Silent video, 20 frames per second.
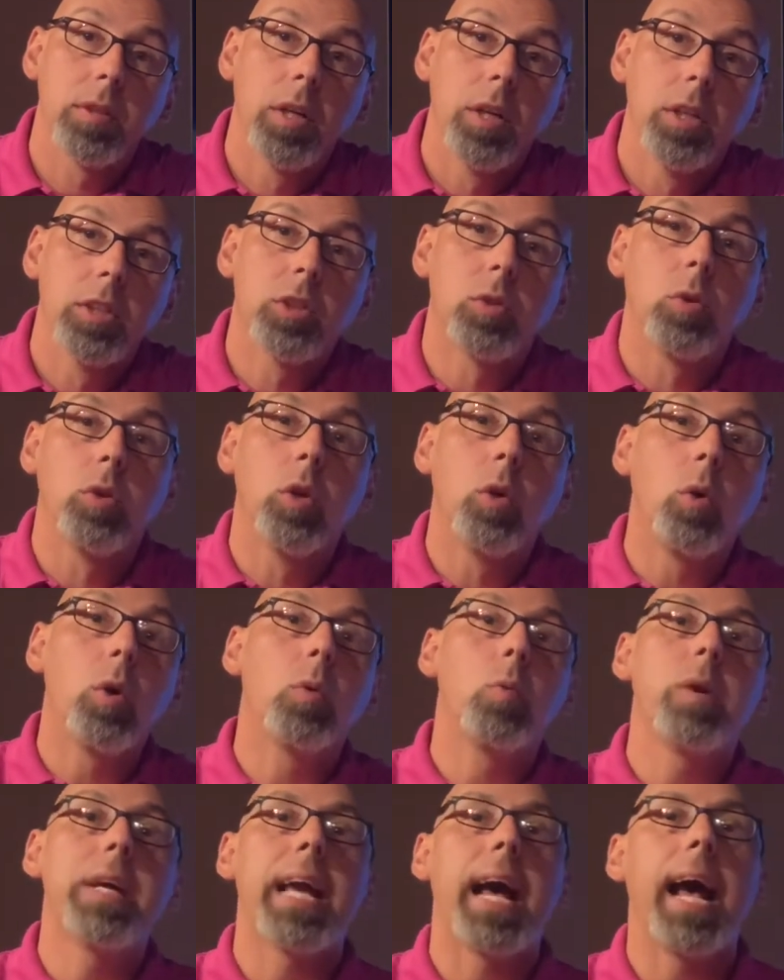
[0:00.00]
So Lord,
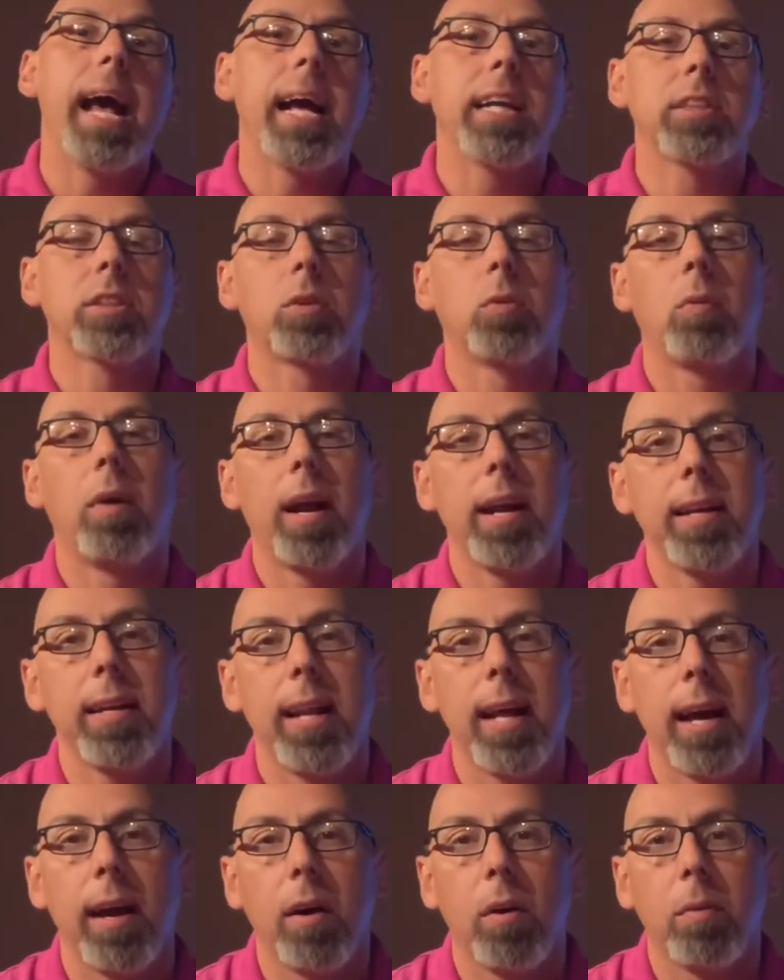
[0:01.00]
we ask right
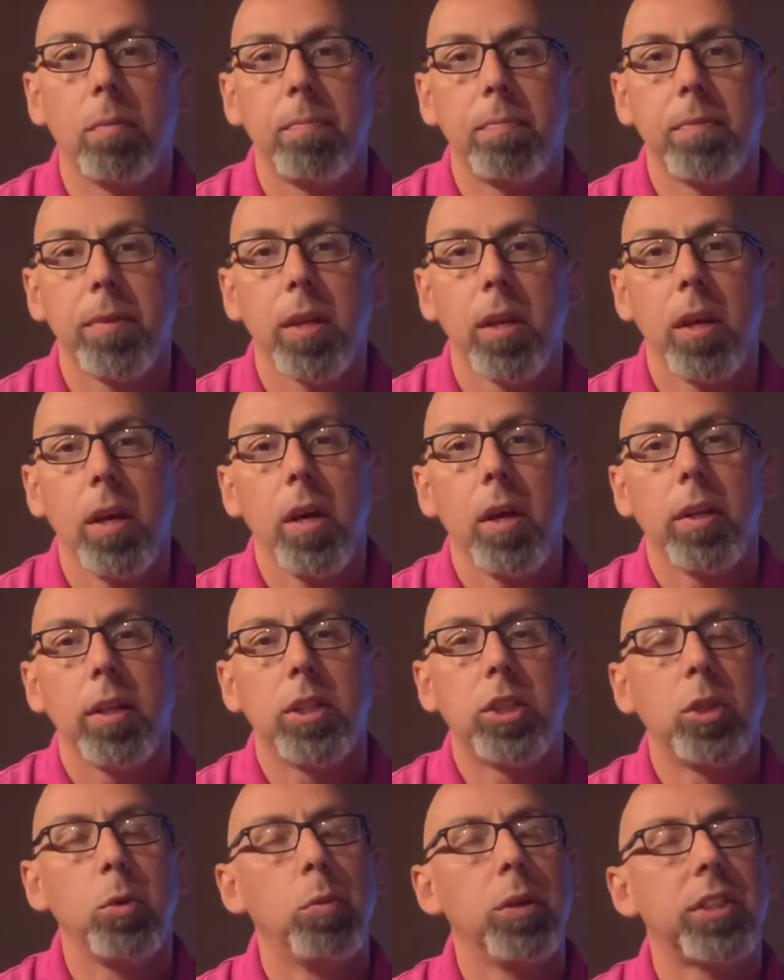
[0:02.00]
now
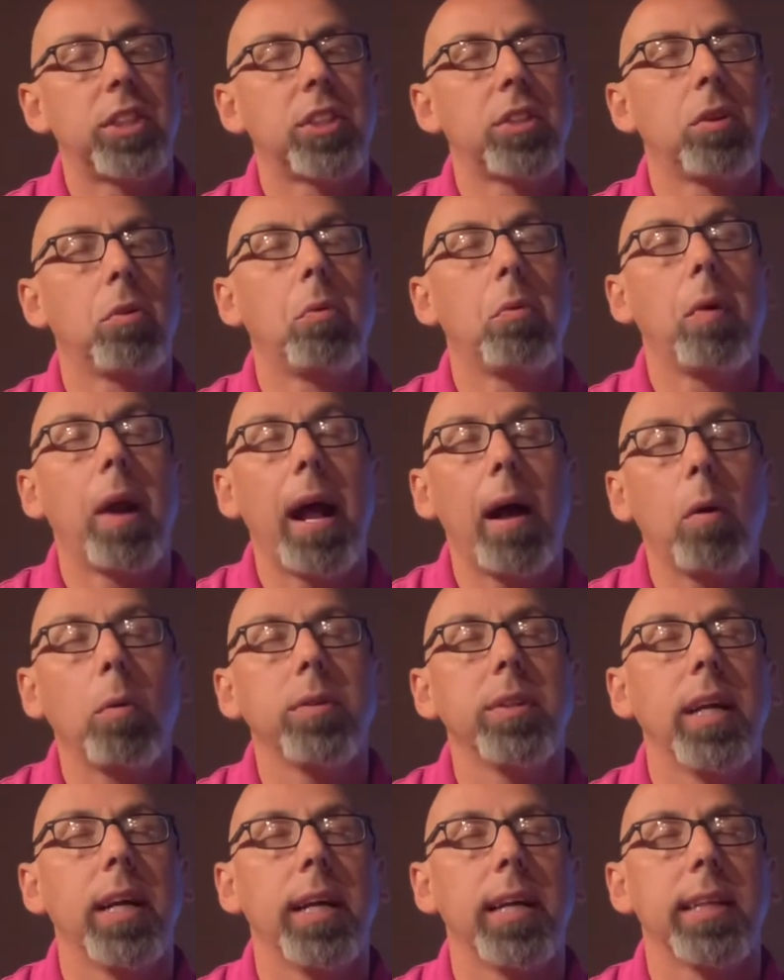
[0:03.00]
that you would
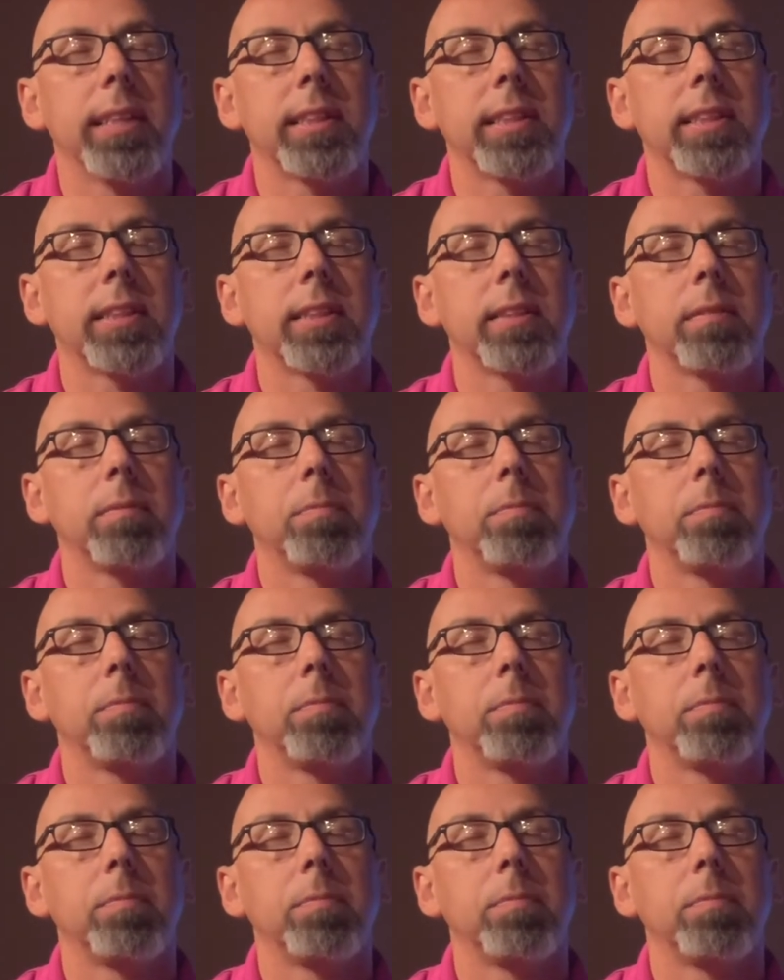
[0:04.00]
surround us,